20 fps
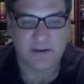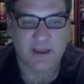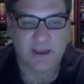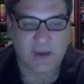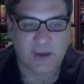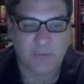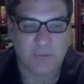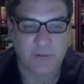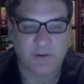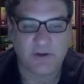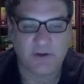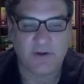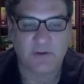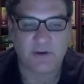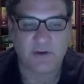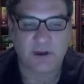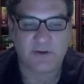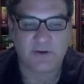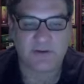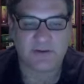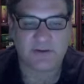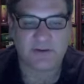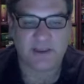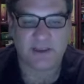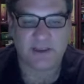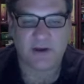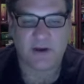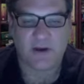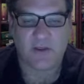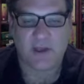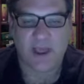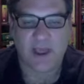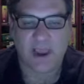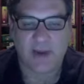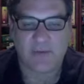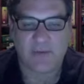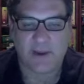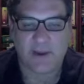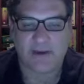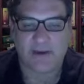I really don't understand all the
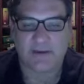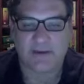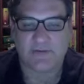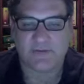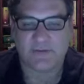high ratings